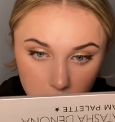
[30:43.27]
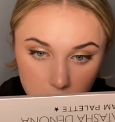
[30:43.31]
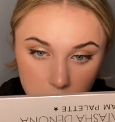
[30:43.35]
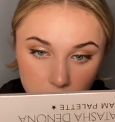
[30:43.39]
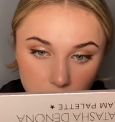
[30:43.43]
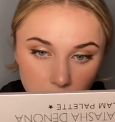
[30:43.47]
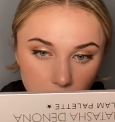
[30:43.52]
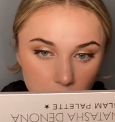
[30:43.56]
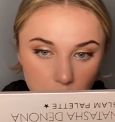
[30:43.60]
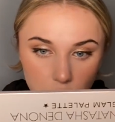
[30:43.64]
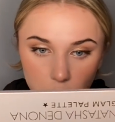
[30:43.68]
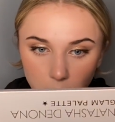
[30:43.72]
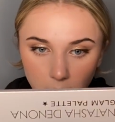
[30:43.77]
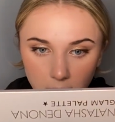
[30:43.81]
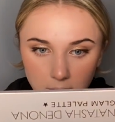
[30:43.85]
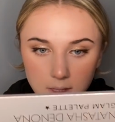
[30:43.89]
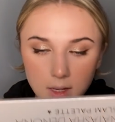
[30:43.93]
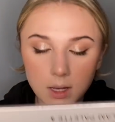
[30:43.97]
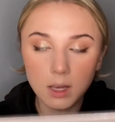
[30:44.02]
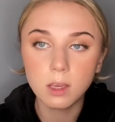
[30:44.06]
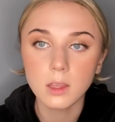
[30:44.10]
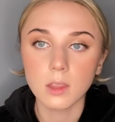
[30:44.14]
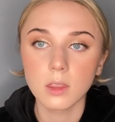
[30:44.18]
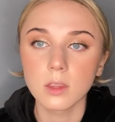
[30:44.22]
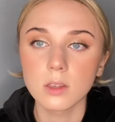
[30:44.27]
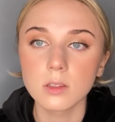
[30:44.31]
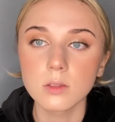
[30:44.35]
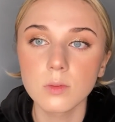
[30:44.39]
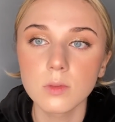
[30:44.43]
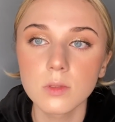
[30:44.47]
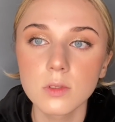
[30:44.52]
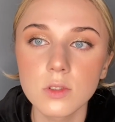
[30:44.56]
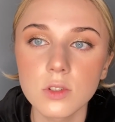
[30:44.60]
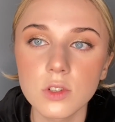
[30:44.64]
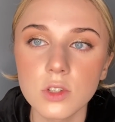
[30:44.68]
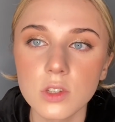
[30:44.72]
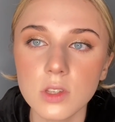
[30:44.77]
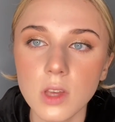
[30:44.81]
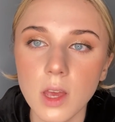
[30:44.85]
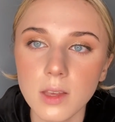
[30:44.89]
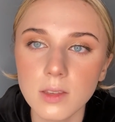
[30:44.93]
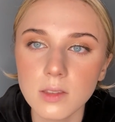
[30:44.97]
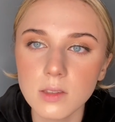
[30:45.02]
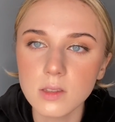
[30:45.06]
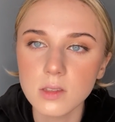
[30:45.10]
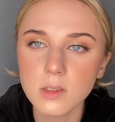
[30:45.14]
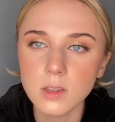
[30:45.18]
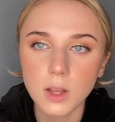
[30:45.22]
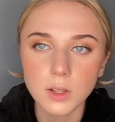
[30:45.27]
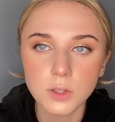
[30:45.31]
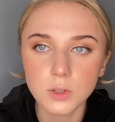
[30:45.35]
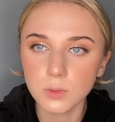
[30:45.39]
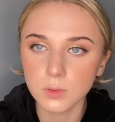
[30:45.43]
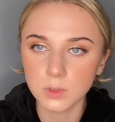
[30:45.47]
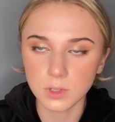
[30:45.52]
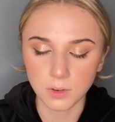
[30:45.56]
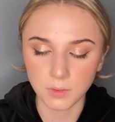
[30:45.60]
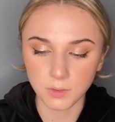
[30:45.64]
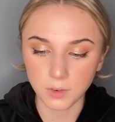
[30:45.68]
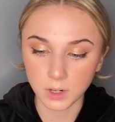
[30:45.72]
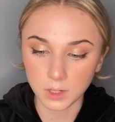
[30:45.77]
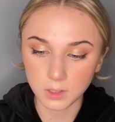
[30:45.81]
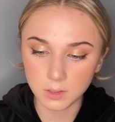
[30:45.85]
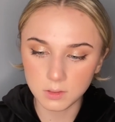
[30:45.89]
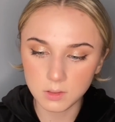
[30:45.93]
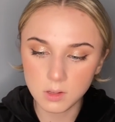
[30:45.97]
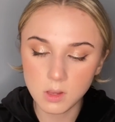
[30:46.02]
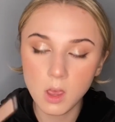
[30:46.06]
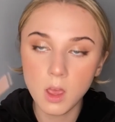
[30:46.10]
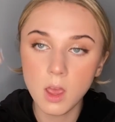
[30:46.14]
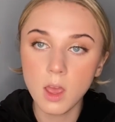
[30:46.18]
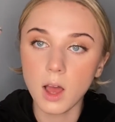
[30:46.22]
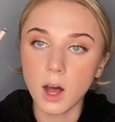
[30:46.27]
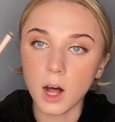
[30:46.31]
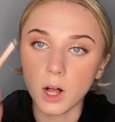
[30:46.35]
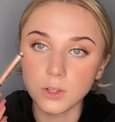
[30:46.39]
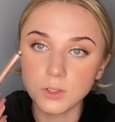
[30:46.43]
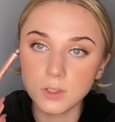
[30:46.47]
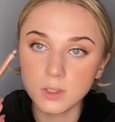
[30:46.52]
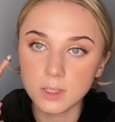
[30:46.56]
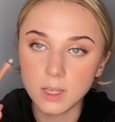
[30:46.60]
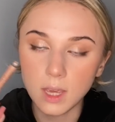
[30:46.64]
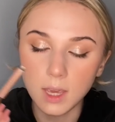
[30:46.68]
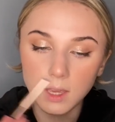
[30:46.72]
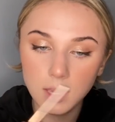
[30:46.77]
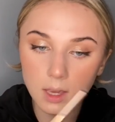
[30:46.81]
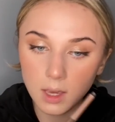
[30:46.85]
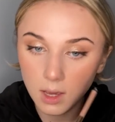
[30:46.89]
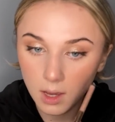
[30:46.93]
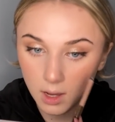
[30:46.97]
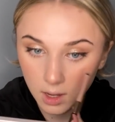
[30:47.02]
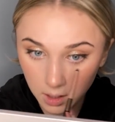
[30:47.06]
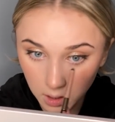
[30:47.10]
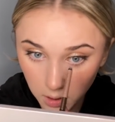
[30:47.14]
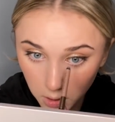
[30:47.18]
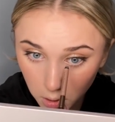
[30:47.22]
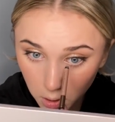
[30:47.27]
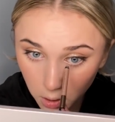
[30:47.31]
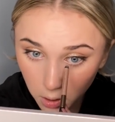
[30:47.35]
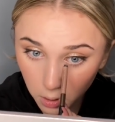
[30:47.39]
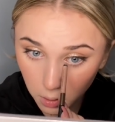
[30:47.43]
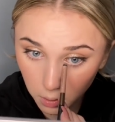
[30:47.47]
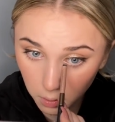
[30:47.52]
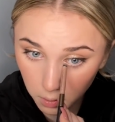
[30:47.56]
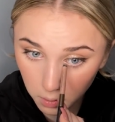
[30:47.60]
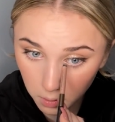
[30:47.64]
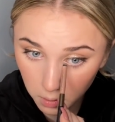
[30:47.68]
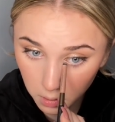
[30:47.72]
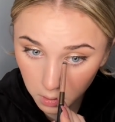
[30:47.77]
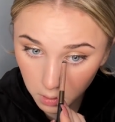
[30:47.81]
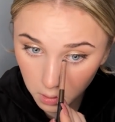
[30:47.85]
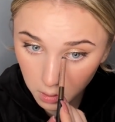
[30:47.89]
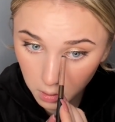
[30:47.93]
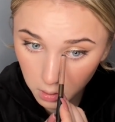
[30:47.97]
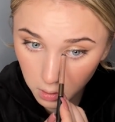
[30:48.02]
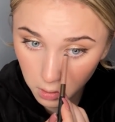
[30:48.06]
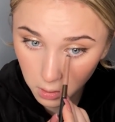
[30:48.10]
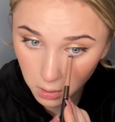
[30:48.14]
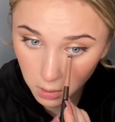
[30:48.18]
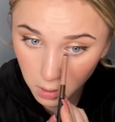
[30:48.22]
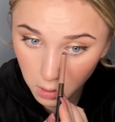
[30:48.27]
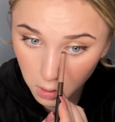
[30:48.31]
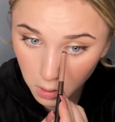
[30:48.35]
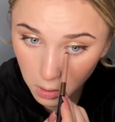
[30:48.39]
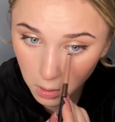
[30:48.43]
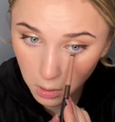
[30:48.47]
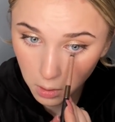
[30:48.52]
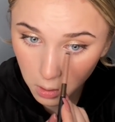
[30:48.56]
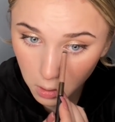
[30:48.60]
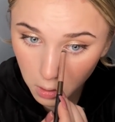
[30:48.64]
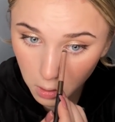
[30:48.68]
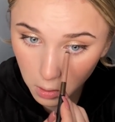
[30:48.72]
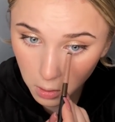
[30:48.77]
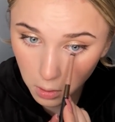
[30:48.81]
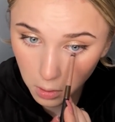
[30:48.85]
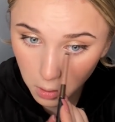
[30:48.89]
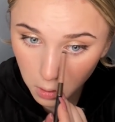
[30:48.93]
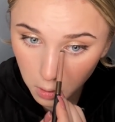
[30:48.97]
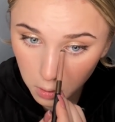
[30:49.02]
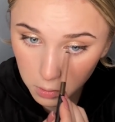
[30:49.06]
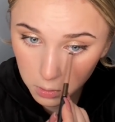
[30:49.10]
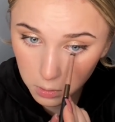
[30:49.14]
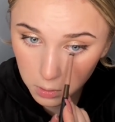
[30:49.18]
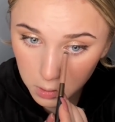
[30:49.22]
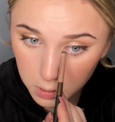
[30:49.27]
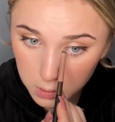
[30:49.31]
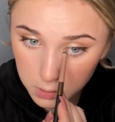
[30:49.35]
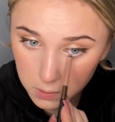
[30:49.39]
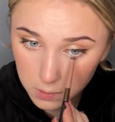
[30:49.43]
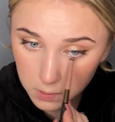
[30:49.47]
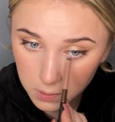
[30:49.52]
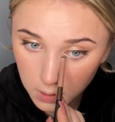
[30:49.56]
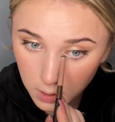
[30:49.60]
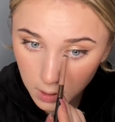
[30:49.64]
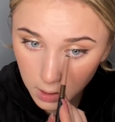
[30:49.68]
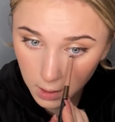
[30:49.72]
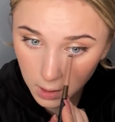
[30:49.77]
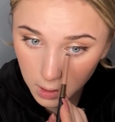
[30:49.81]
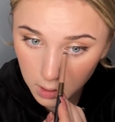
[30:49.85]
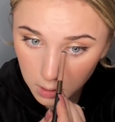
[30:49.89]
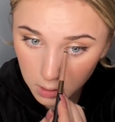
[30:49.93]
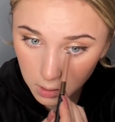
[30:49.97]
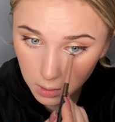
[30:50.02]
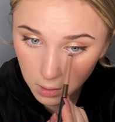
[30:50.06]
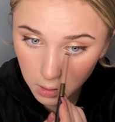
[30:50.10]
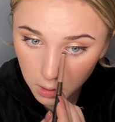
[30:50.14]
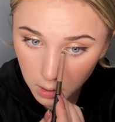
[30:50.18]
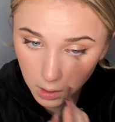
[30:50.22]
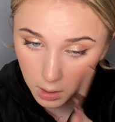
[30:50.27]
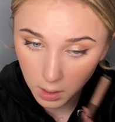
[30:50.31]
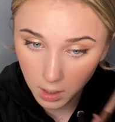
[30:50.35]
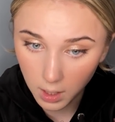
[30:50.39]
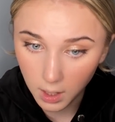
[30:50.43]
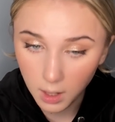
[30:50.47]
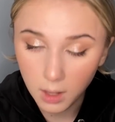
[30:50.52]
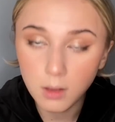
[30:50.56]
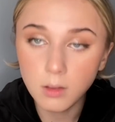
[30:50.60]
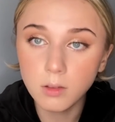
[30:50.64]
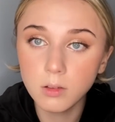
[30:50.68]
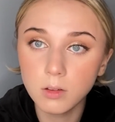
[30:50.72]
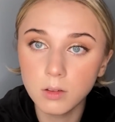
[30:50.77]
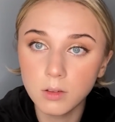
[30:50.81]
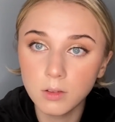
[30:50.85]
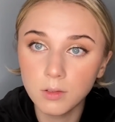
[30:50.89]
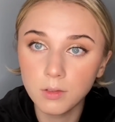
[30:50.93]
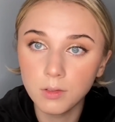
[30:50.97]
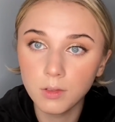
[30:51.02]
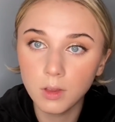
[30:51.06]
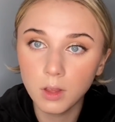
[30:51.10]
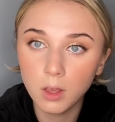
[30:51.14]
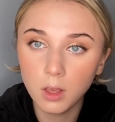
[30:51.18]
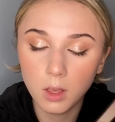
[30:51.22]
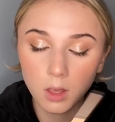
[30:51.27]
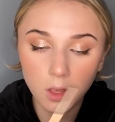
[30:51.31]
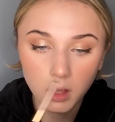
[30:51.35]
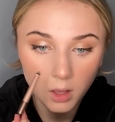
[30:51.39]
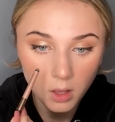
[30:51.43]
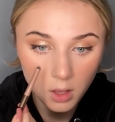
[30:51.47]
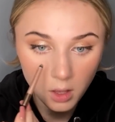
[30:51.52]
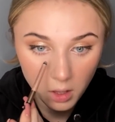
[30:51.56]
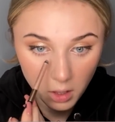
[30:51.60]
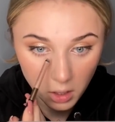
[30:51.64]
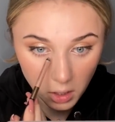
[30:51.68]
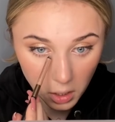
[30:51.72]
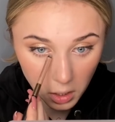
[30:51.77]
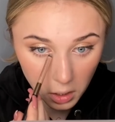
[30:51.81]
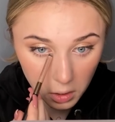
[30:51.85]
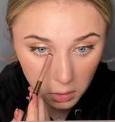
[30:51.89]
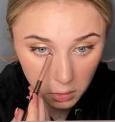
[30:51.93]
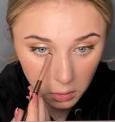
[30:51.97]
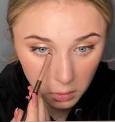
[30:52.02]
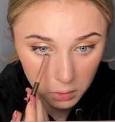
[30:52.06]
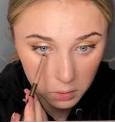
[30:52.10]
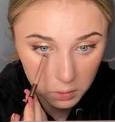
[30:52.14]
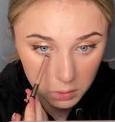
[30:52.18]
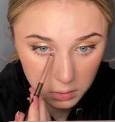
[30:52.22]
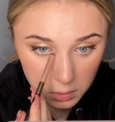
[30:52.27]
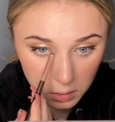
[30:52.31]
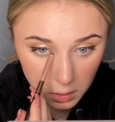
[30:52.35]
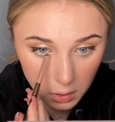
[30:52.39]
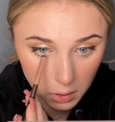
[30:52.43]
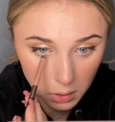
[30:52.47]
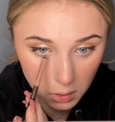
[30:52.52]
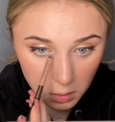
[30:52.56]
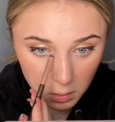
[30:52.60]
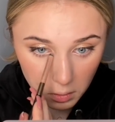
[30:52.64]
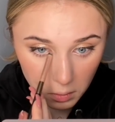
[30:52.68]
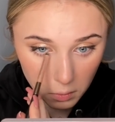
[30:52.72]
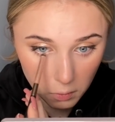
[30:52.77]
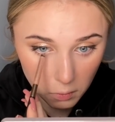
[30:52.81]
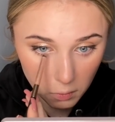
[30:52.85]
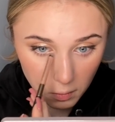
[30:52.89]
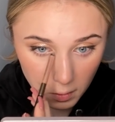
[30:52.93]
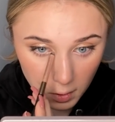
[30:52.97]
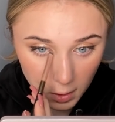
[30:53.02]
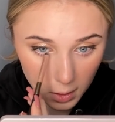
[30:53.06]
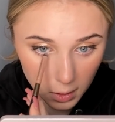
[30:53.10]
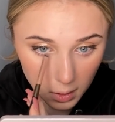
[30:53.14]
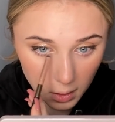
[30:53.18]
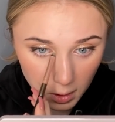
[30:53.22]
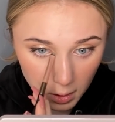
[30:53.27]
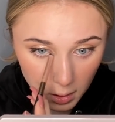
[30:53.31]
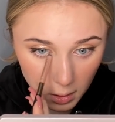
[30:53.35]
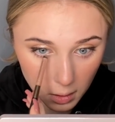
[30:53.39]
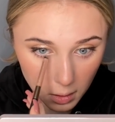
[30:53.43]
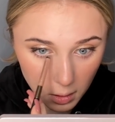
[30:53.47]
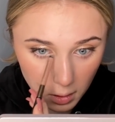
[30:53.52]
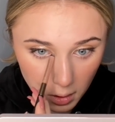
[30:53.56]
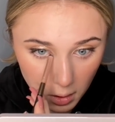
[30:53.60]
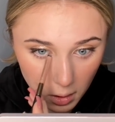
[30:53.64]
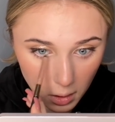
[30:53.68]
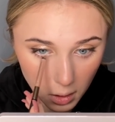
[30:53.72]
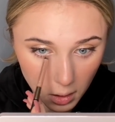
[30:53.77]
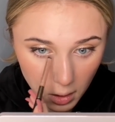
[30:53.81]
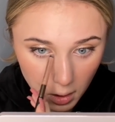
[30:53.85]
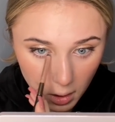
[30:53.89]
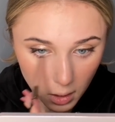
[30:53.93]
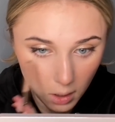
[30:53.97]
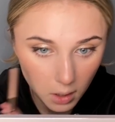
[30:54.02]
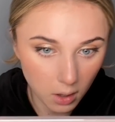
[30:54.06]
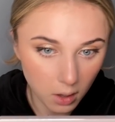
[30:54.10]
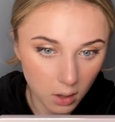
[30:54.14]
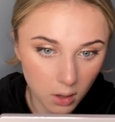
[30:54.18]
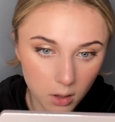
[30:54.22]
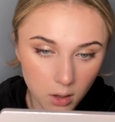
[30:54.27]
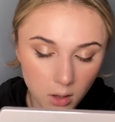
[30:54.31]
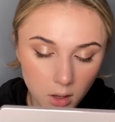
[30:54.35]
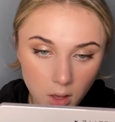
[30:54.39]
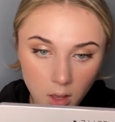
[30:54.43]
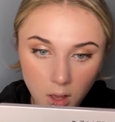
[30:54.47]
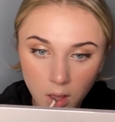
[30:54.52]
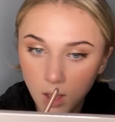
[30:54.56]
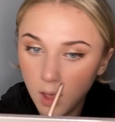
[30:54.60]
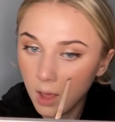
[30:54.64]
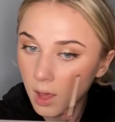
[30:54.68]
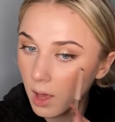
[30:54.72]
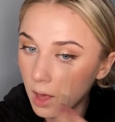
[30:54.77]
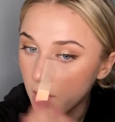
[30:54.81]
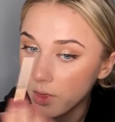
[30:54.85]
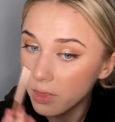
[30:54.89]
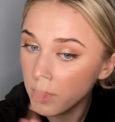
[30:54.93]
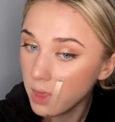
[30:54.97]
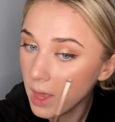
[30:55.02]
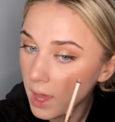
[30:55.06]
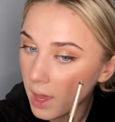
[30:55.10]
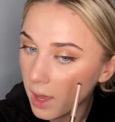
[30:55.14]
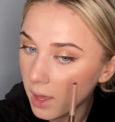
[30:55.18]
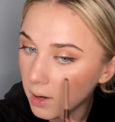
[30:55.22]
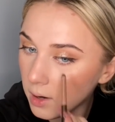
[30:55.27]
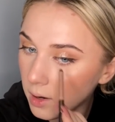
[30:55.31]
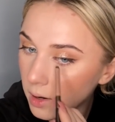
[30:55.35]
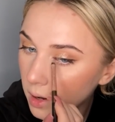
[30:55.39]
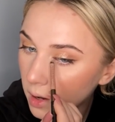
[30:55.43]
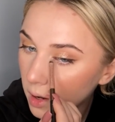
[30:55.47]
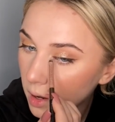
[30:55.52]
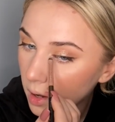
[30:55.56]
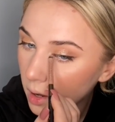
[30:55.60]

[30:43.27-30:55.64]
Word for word: is very dramatic this one's just subtle difference i also take it and i go on the skin here and on the skin right here. And then